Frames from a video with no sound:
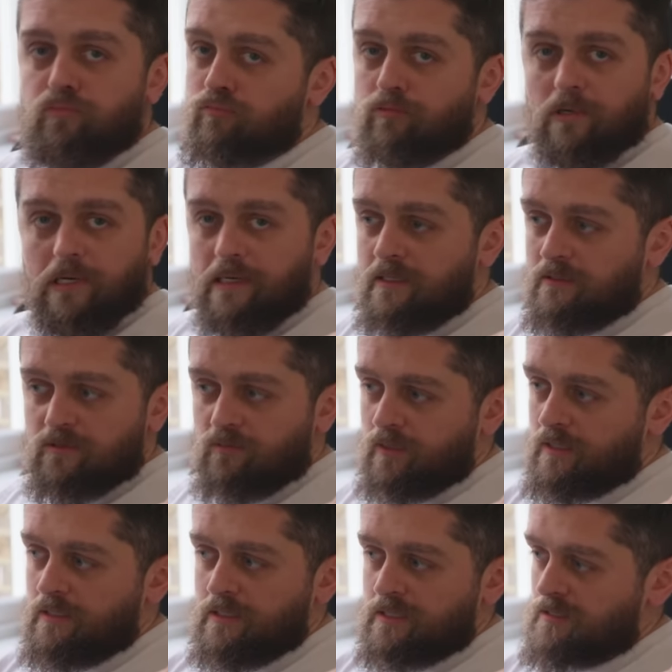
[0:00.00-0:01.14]
brilliant
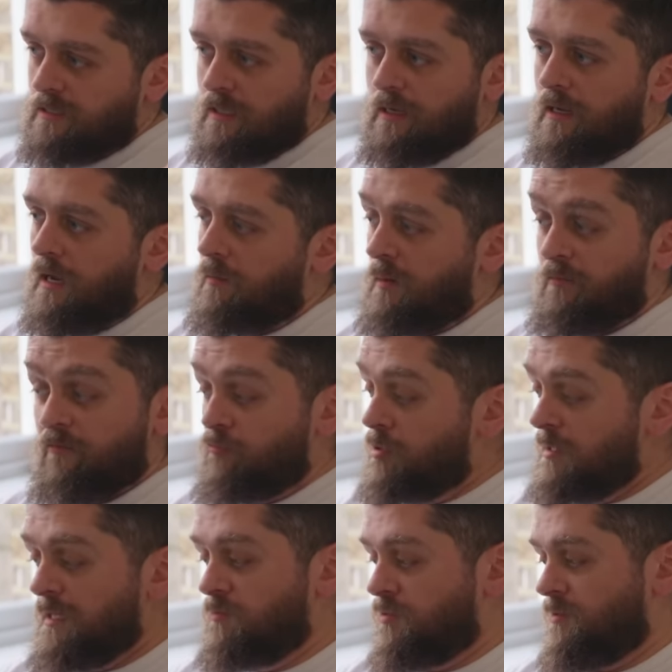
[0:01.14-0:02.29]
with this, and I'm
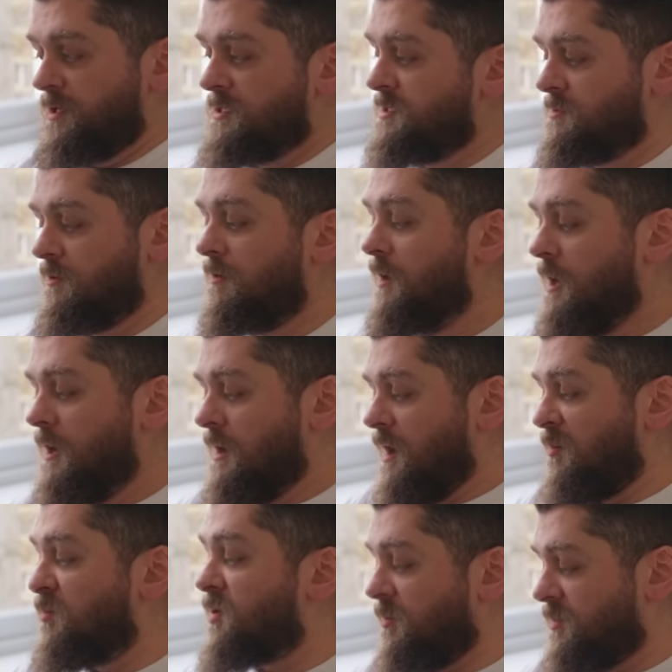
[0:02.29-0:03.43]
really impressed. So
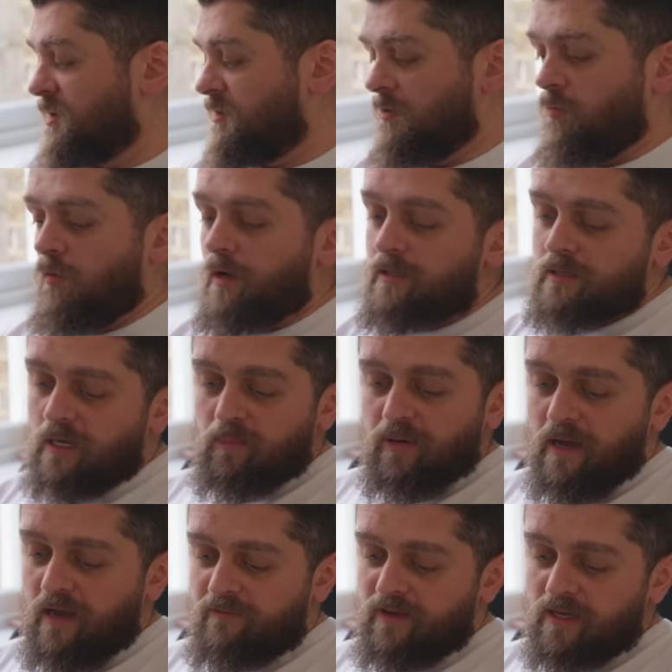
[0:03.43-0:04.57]
I'm probably gonna wind up
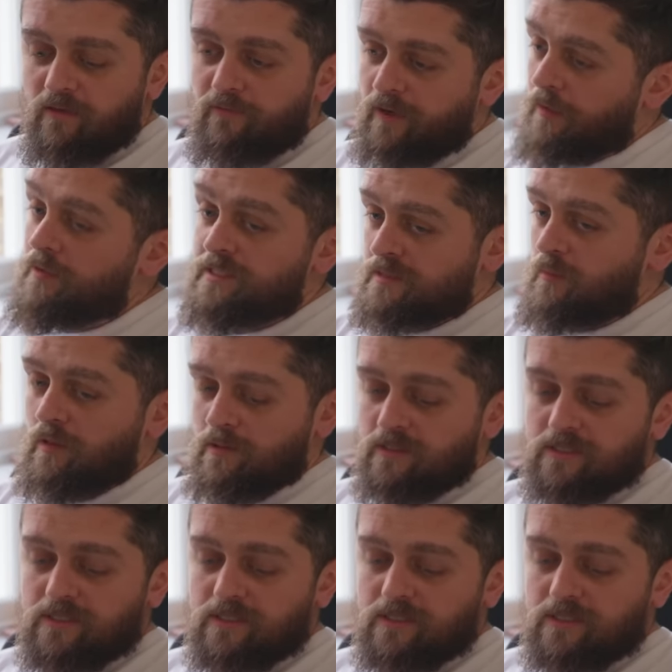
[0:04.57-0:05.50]
having a very similar